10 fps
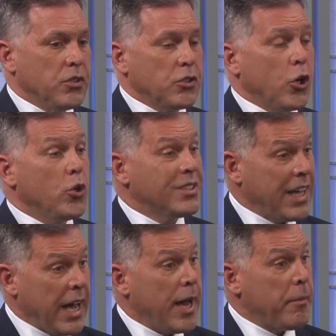called
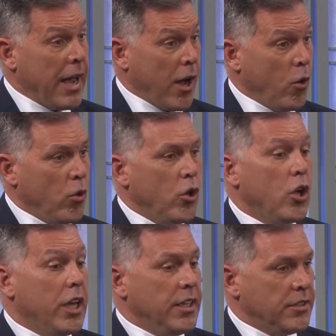timeout.
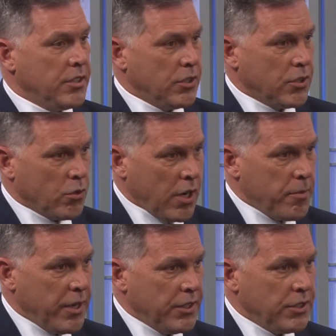Is this the right
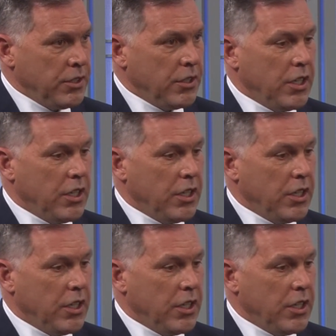patient?